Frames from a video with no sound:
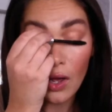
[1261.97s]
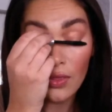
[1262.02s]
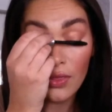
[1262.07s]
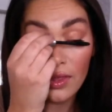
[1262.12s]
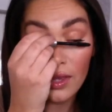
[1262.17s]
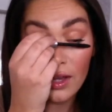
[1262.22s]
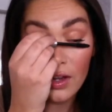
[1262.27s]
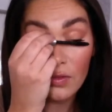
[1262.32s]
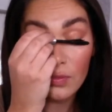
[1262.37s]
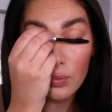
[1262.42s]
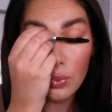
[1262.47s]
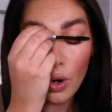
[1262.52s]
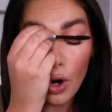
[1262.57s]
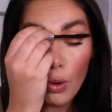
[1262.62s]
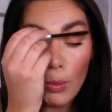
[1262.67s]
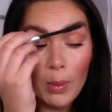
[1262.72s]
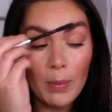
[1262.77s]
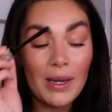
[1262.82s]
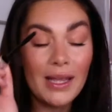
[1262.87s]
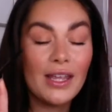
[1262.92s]
I think I've
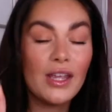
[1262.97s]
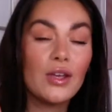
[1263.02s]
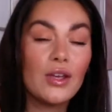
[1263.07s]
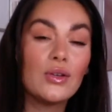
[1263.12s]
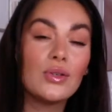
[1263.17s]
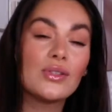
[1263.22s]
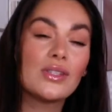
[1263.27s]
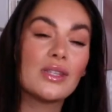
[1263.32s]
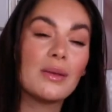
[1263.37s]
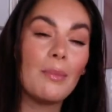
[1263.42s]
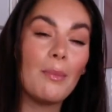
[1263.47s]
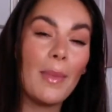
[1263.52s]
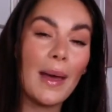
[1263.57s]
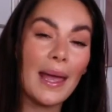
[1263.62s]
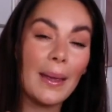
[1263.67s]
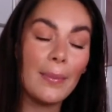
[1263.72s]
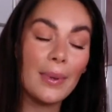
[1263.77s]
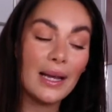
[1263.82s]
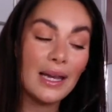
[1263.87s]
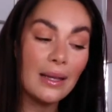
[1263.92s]
probably used the
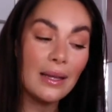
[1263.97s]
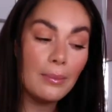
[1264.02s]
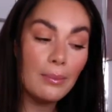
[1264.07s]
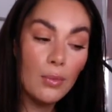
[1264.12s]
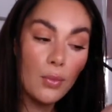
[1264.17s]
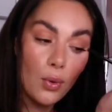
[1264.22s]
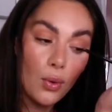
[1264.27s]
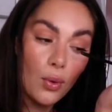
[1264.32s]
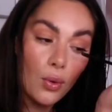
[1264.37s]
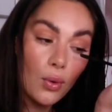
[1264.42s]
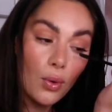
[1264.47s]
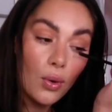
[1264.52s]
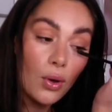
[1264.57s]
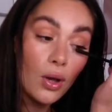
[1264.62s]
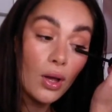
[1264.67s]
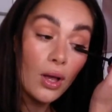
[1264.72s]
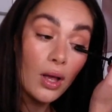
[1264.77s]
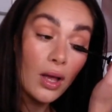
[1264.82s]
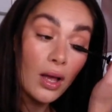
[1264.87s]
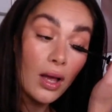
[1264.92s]
Maybelline more,
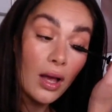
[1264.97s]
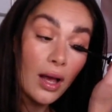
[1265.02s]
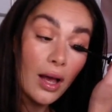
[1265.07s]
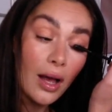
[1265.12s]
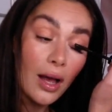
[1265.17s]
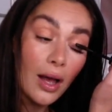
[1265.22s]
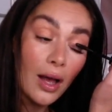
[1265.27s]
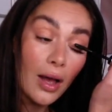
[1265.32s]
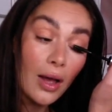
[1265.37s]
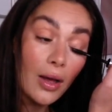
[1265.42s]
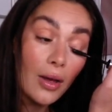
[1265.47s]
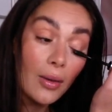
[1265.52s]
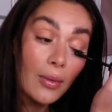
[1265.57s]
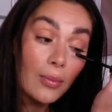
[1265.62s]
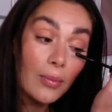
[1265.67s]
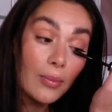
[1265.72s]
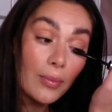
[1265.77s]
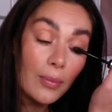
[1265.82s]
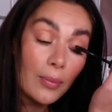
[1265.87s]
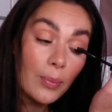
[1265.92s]

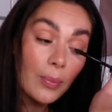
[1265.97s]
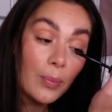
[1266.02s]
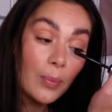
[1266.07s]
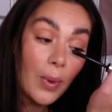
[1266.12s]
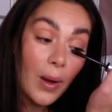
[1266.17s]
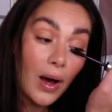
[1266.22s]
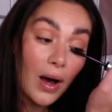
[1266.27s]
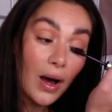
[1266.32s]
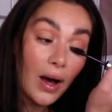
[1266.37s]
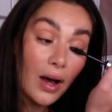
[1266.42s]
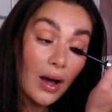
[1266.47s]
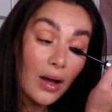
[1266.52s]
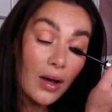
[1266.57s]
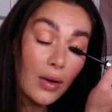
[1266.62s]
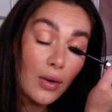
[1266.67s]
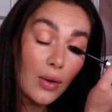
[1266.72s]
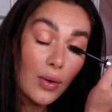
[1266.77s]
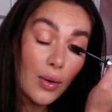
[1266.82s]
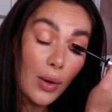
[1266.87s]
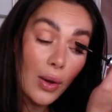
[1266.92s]
but I
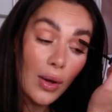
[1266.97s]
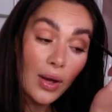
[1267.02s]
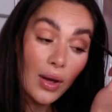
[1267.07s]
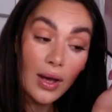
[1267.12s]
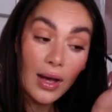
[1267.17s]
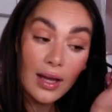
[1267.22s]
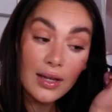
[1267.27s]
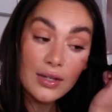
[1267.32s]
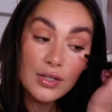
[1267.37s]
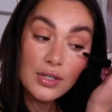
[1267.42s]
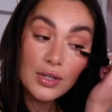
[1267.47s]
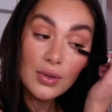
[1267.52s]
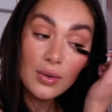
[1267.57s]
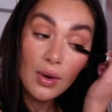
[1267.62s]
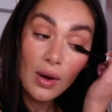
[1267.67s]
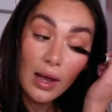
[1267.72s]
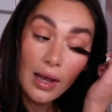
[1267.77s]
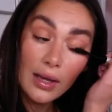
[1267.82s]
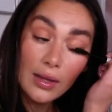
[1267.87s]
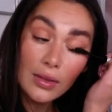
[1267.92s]
do
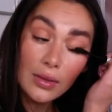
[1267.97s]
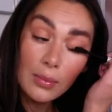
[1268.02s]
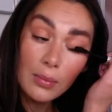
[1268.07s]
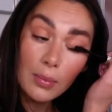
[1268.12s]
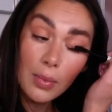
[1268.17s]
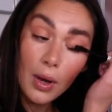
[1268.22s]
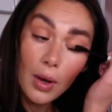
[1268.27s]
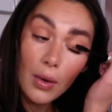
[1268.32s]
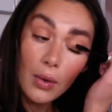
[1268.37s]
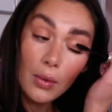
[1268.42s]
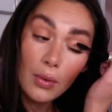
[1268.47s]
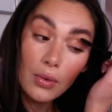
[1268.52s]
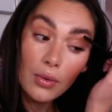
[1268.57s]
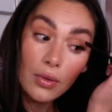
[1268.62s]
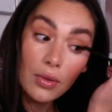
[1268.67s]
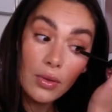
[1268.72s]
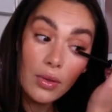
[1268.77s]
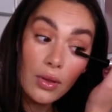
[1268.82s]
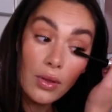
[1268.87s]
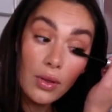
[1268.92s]
like them both.
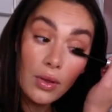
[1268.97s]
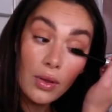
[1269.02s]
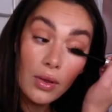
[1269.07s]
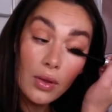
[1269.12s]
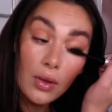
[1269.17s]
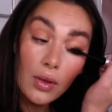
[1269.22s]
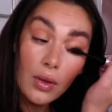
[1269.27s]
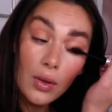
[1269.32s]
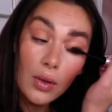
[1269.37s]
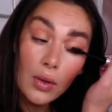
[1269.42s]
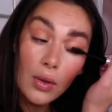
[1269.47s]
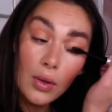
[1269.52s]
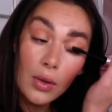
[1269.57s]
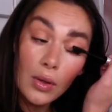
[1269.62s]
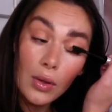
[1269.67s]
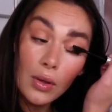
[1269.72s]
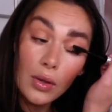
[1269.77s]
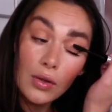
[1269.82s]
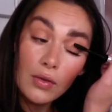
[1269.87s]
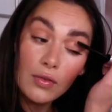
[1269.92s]

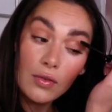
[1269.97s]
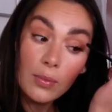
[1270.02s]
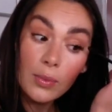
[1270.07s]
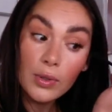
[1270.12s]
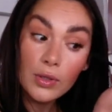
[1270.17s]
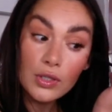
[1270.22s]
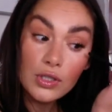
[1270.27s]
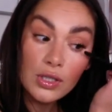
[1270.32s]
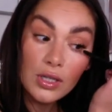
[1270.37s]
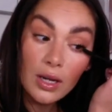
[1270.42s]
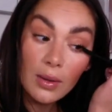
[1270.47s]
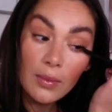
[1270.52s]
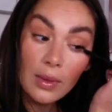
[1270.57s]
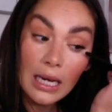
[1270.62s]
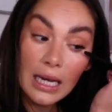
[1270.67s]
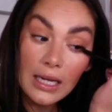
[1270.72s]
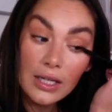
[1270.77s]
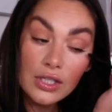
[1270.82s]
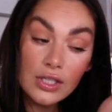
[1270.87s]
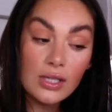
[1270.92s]
For pushing up the
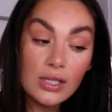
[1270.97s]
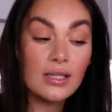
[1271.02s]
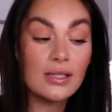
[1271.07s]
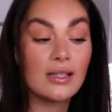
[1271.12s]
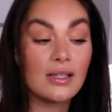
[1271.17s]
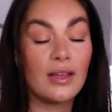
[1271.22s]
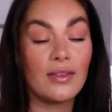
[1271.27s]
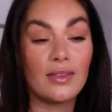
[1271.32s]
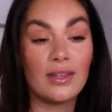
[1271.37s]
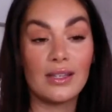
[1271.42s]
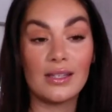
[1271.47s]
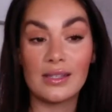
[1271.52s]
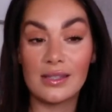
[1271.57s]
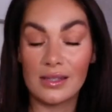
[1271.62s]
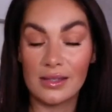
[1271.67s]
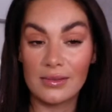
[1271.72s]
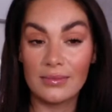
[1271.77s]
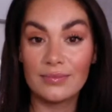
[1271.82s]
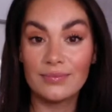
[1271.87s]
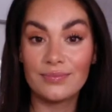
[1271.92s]
lashes like
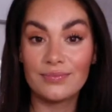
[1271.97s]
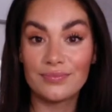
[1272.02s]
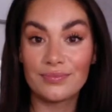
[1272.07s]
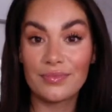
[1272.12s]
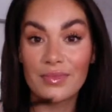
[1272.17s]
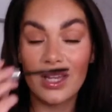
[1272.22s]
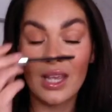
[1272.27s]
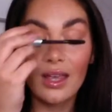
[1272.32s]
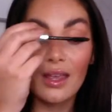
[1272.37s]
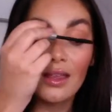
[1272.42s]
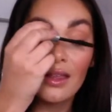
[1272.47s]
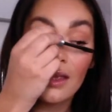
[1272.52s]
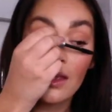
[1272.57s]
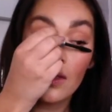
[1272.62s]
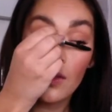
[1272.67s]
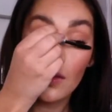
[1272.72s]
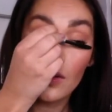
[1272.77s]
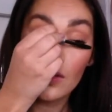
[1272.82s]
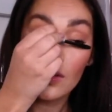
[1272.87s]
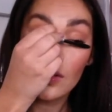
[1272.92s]
this.
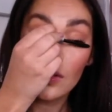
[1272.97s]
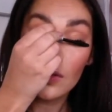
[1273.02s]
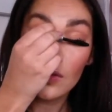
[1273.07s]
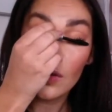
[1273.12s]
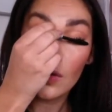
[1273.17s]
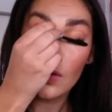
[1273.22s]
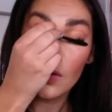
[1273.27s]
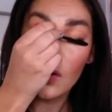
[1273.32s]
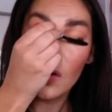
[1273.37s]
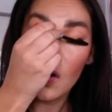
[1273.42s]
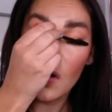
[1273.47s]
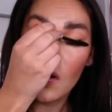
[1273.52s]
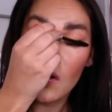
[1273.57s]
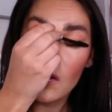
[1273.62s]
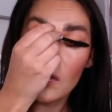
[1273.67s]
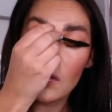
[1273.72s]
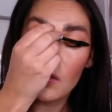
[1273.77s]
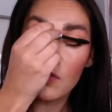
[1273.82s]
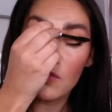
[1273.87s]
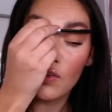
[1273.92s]
This is a
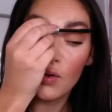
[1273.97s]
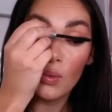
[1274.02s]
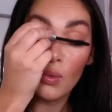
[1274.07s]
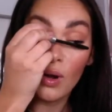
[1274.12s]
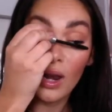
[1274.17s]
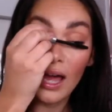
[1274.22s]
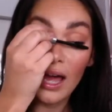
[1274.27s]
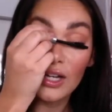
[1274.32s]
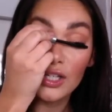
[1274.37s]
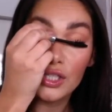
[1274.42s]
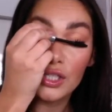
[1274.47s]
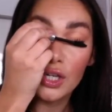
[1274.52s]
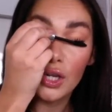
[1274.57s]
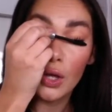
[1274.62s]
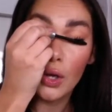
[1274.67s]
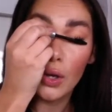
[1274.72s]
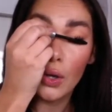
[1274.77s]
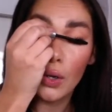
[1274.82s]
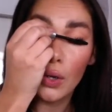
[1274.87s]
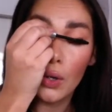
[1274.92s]
nice full lash
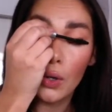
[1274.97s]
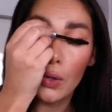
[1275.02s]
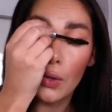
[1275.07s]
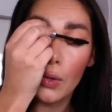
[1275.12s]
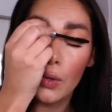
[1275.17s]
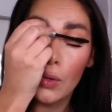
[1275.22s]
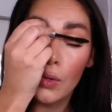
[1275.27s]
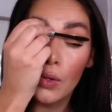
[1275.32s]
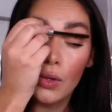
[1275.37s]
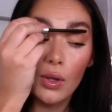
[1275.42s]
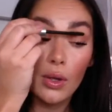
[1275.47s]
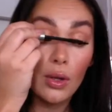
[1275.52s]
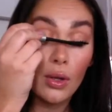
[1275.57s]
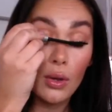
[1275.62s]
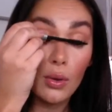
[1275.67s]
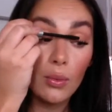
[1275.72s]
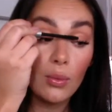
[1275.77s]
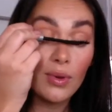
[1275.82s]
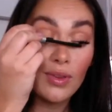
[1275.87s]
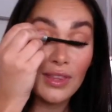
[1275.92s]
look.
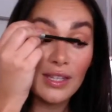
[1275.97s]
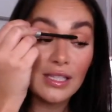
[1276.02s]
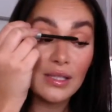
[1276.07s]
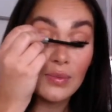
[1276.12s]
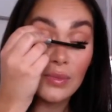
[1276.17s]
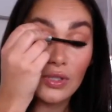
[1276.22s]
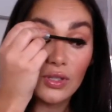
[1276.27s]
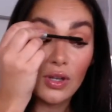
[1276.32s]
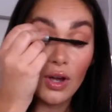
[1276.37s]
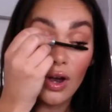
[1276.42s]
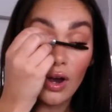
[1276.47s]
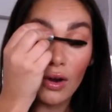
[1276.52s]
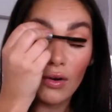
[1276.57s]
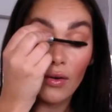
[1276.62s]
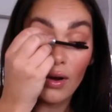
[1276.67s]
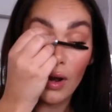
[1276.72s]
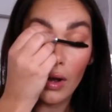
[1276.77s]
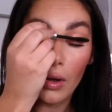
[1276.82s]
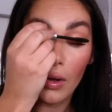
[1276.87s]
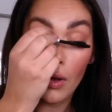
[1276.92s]
With this
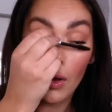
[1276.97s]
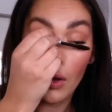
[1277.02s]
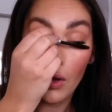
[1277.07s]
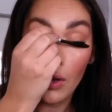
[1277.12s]
mascara.